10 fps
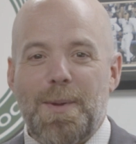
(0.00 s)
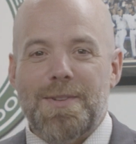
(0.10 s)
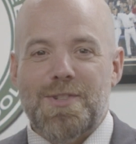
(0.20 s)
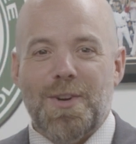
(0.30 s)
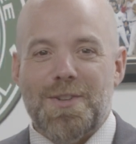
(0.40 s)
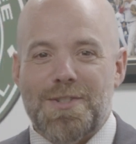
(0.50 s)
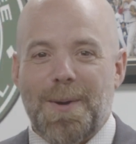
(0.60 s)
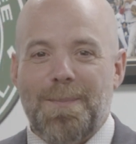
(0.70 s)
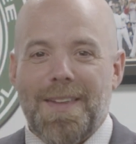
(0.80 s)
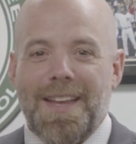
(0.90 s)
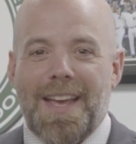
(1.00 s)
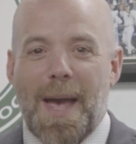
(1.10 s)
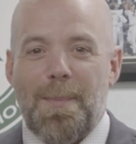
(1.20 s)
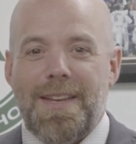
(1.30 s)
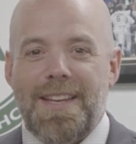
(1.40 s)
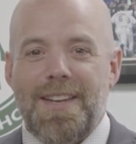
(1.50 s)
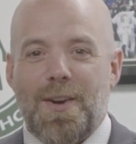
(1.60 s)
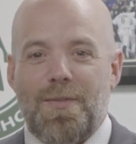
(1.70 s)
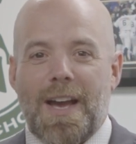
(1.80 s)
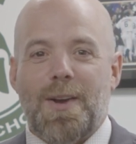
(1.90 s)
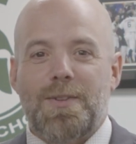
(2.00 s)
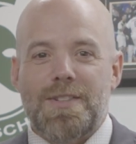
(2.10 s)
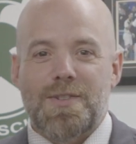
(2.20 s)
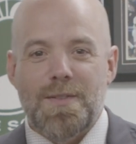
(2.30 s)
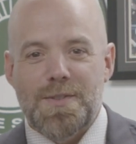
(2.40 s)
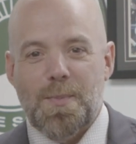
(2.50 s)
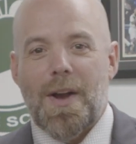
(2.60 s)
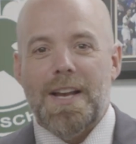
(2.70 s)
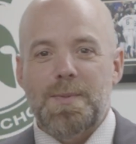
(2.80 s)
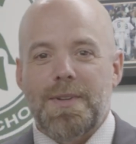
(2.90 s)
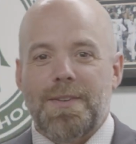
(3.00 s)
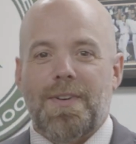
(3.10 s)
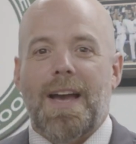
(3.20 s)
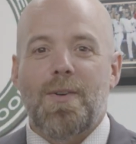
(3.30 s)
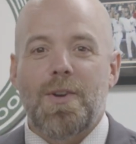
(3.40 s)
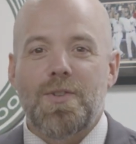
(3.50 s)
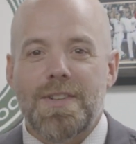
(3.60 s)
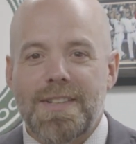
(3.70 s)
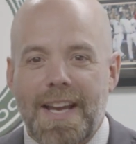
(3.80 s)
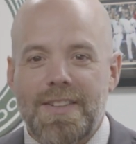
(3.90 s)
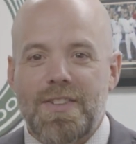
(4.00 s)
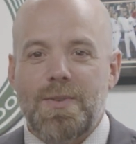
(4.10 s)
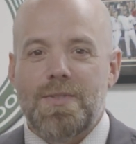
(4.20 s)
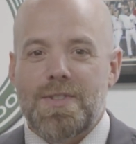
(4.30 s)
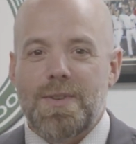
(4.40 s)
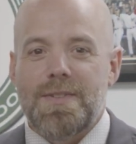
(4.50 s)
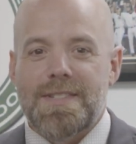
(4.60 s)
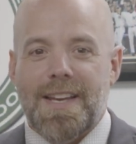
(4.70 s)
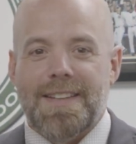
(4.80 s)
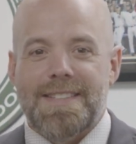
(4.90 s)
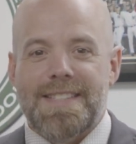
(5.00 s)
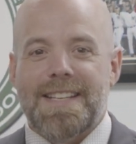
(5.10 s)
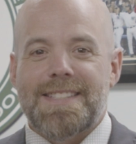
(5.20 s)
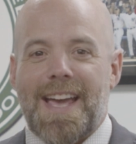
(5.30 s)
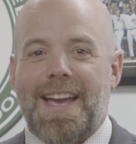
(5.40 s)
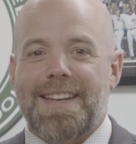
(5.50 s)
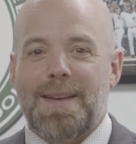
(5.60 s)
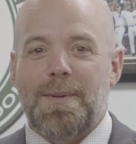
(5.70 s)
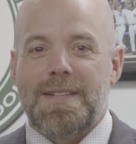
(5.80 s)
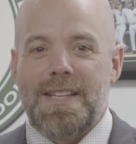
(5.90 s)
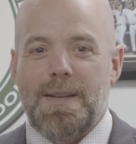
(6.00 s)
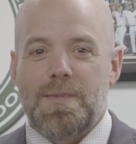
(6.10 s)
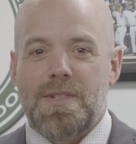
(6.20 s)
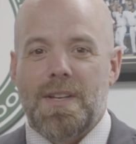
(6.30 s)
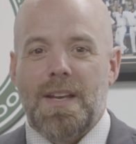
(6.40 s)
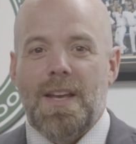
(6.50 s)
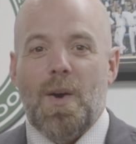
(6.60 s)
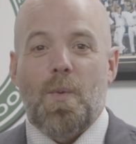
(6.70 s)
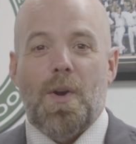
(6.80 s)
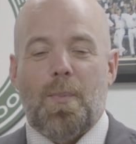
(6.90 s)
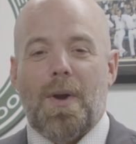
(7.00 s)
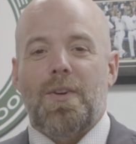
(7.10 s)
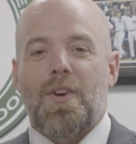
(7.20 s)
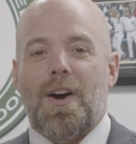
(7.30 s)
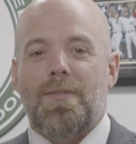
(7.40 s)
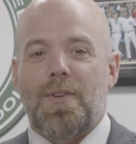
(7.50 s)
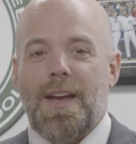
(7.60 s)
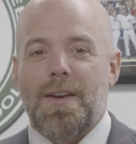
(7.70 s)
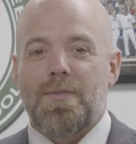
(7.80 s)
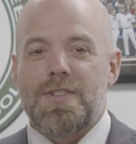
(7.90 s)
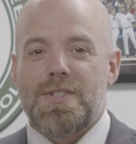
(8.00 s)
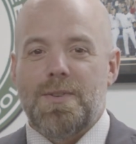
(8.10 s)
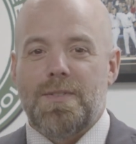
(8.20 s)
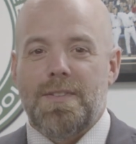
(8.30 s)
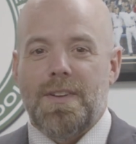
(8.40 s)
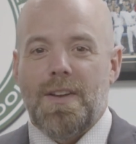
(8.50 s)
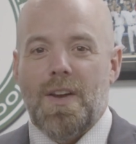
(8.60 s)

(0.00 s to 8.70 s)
you, Mr. Urso. At McGee, our faculty serves approximately 592 students on 6 academic teams. We are proud to offer every student